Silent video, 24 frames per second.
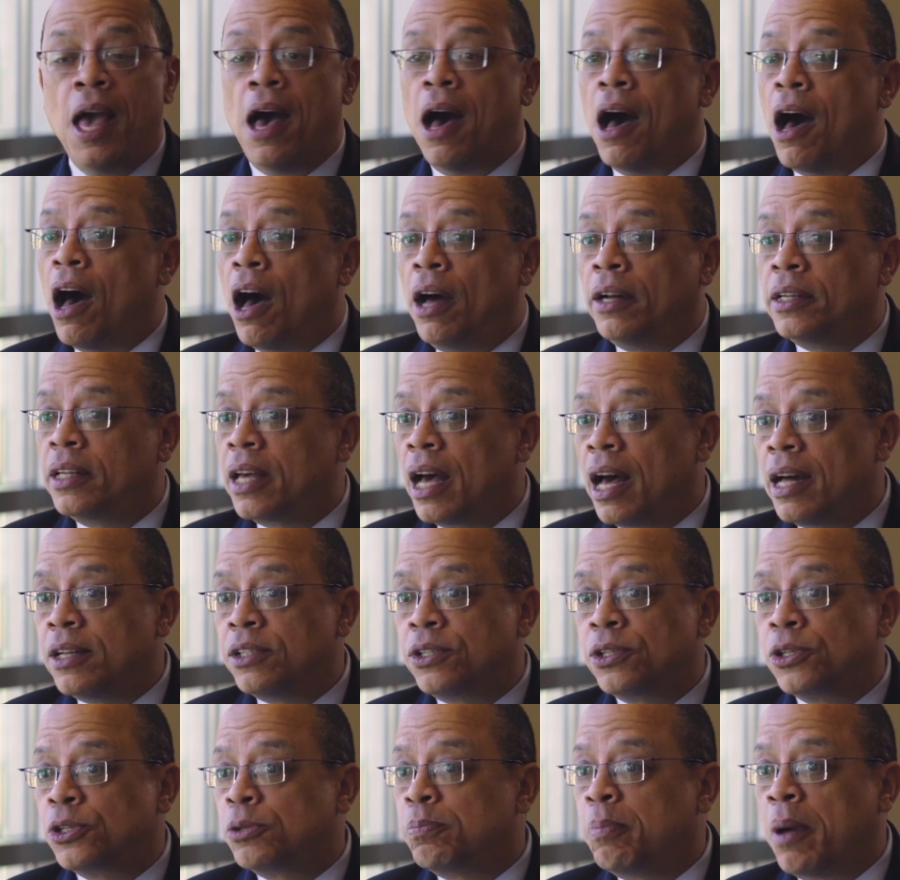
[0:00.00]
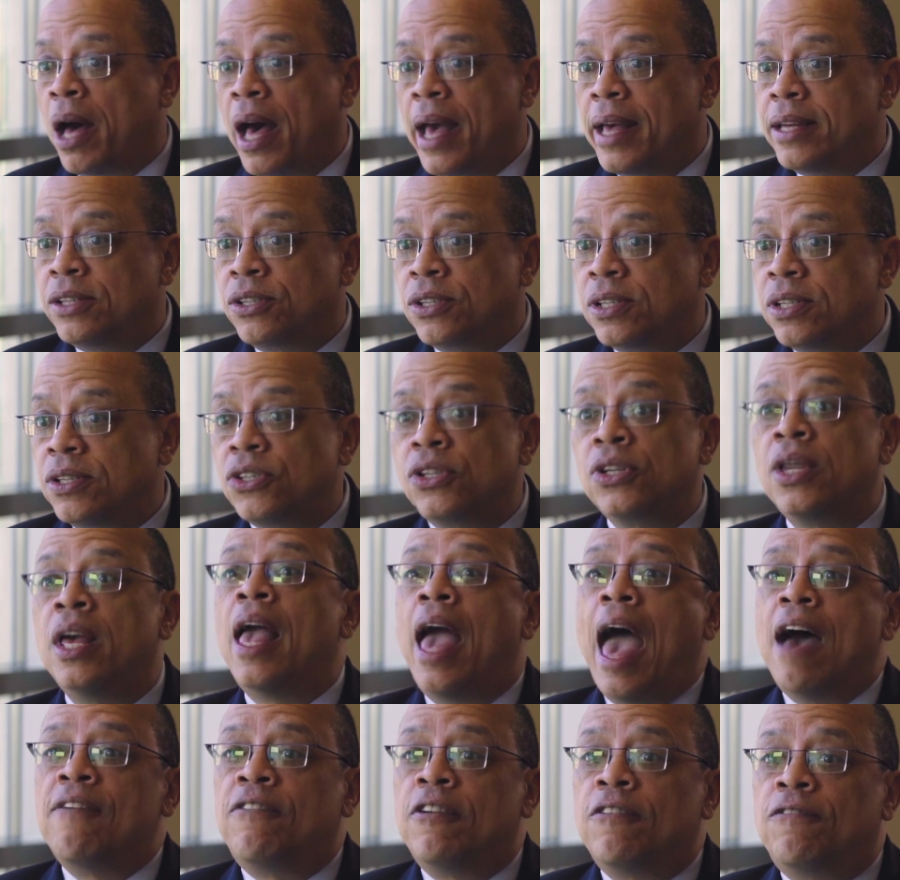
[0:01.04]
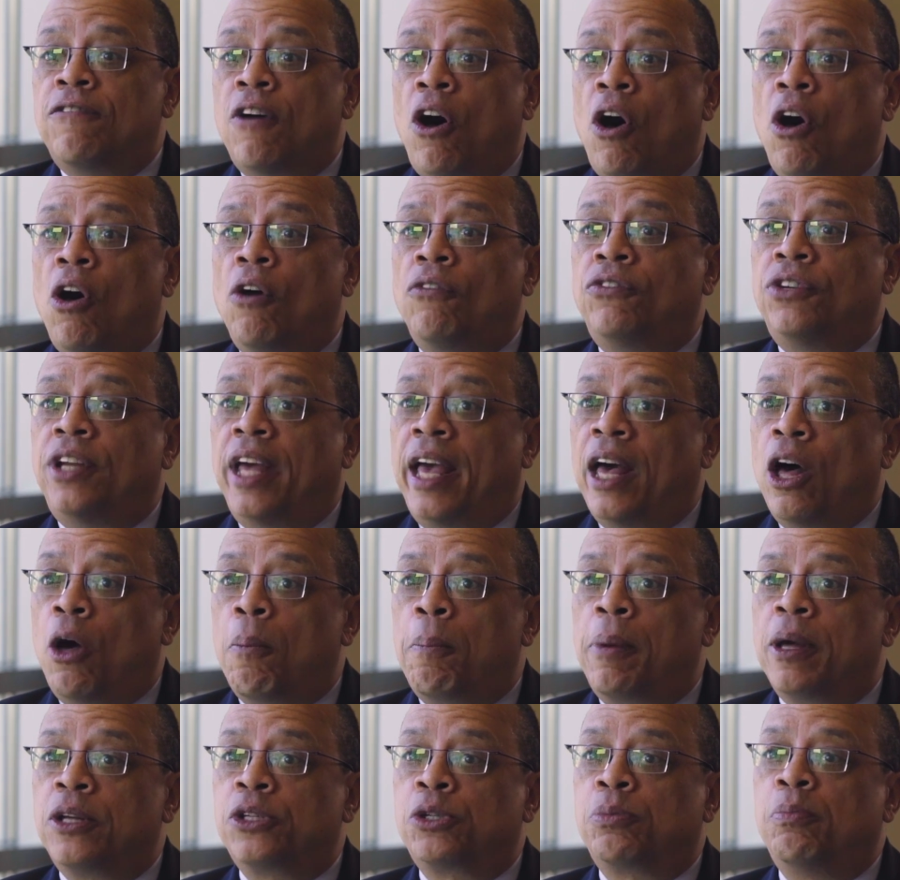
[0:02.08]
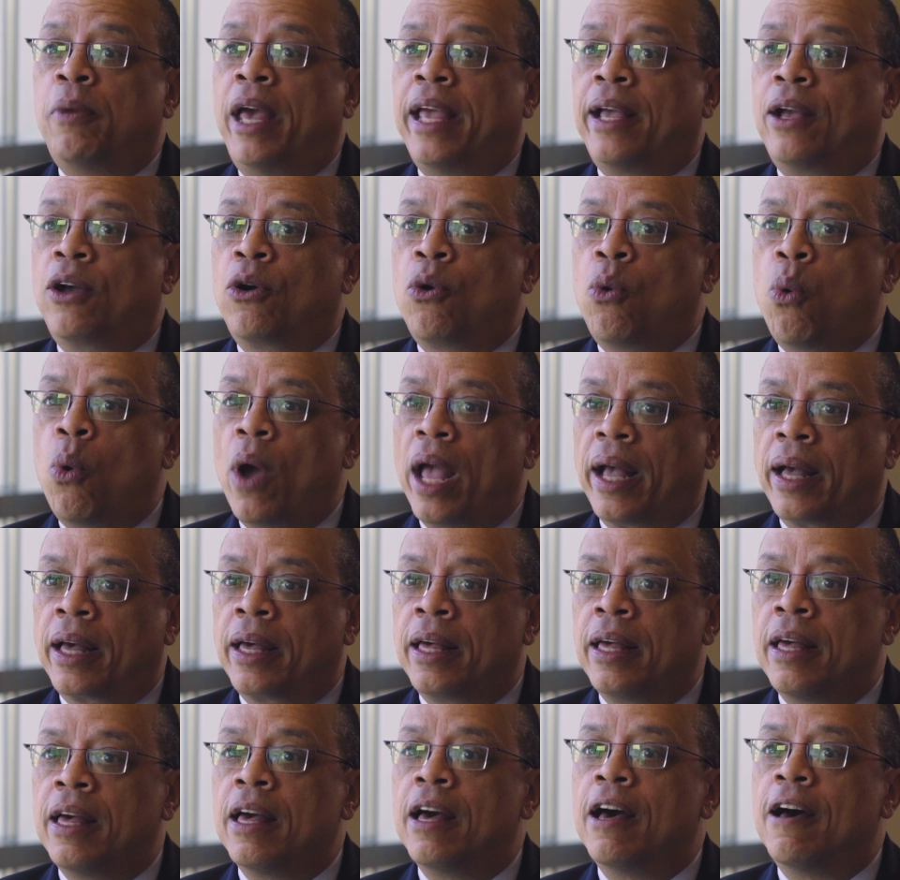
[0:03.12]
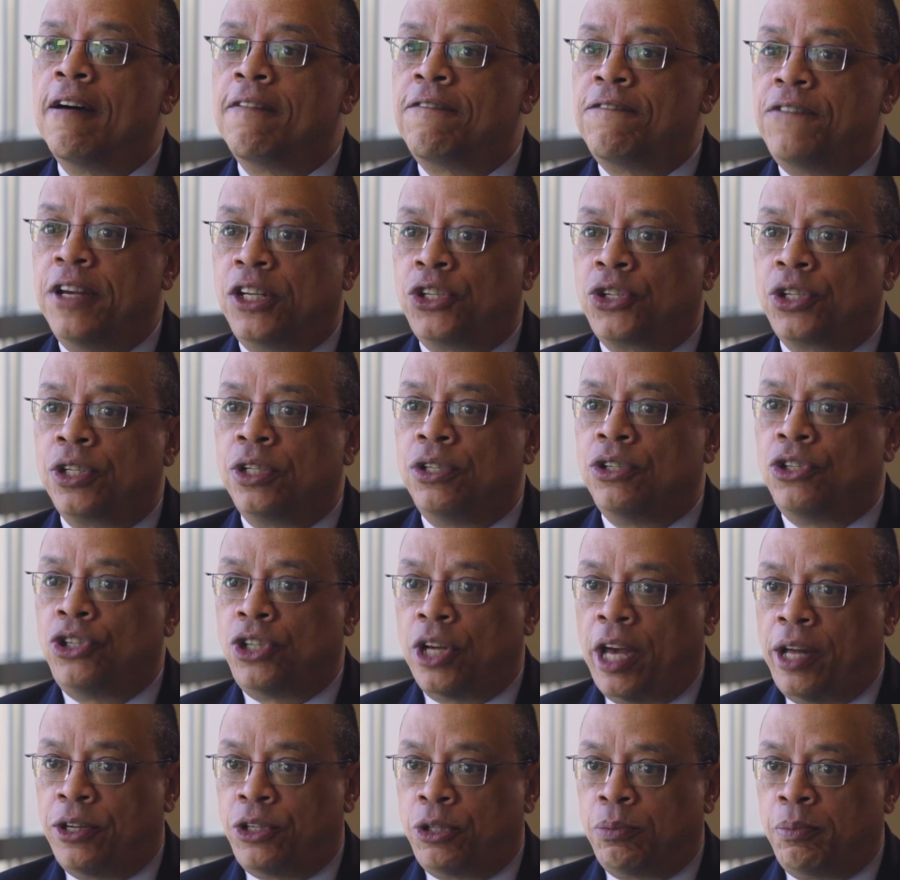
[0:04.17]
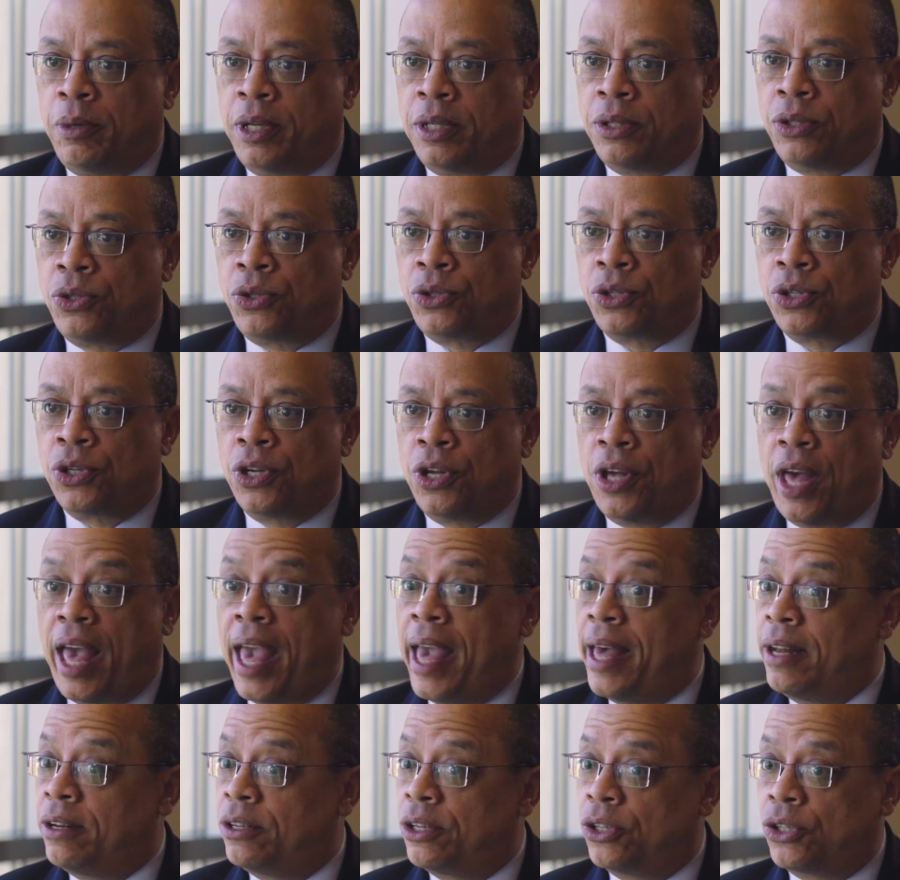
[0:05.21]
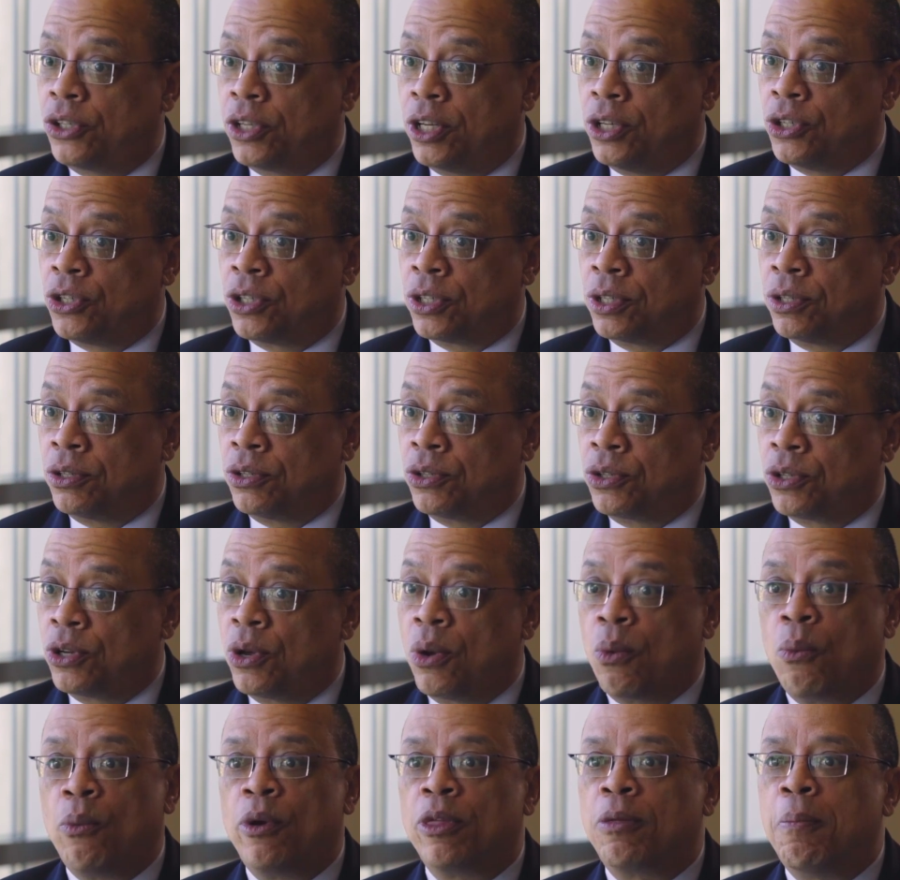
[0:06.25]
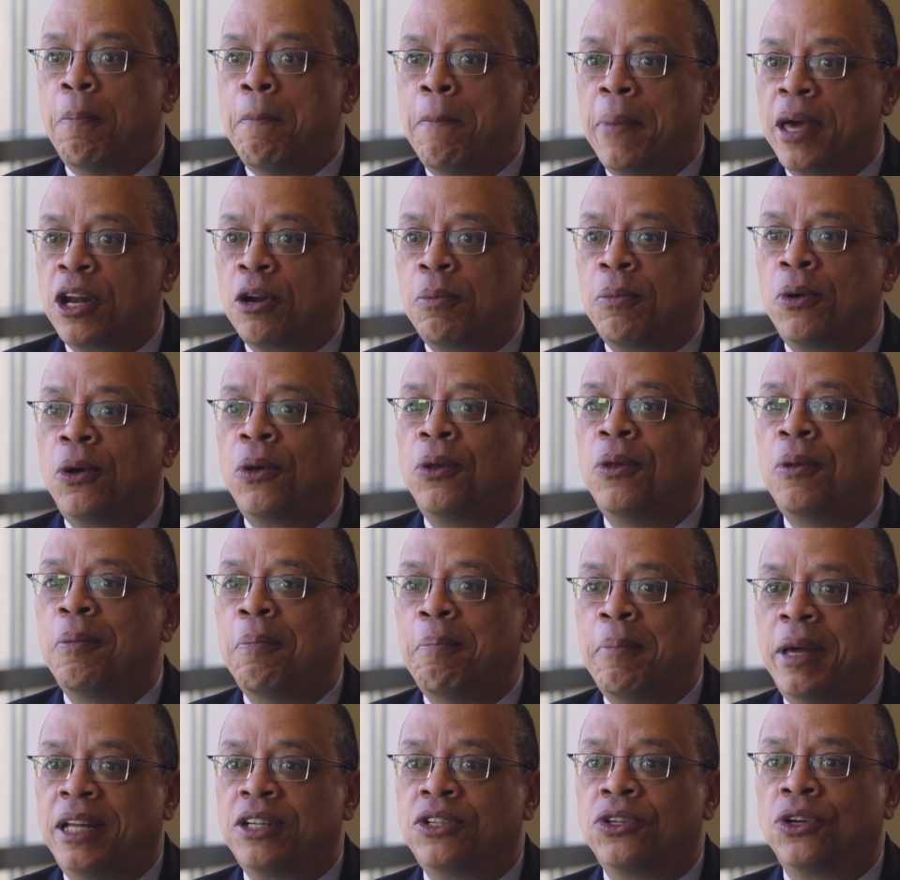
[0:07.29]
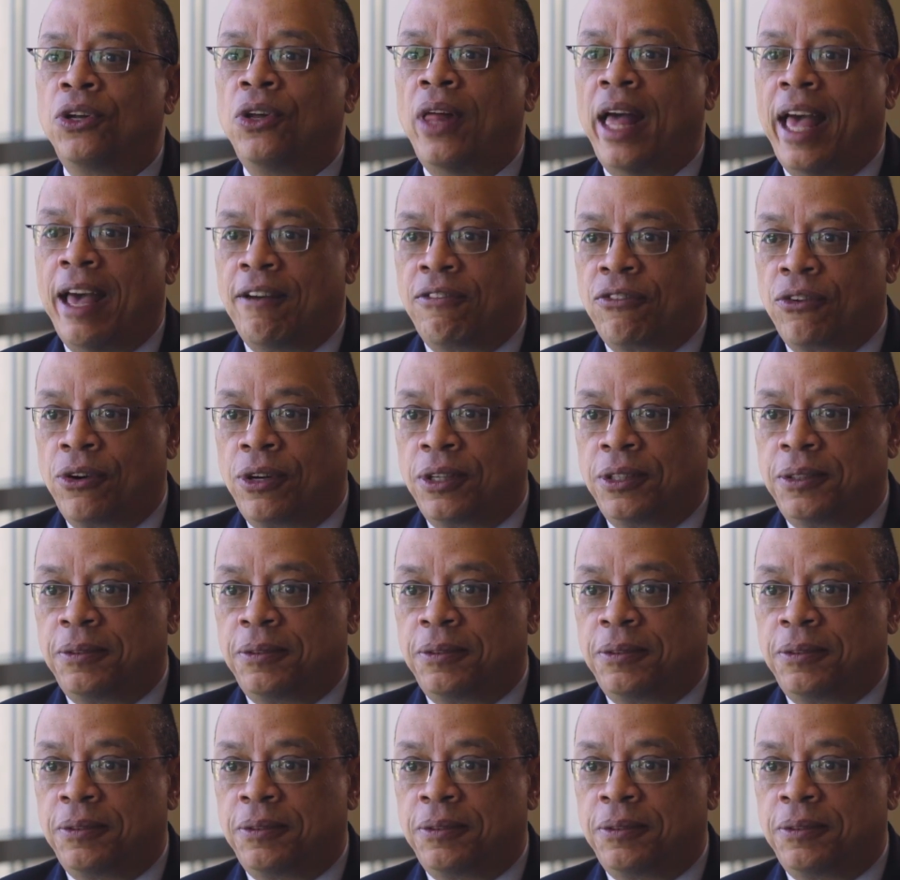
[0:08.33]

Unconscious biases have evolved to help us make quick, efficient judgments and decisions with minimal mental effort.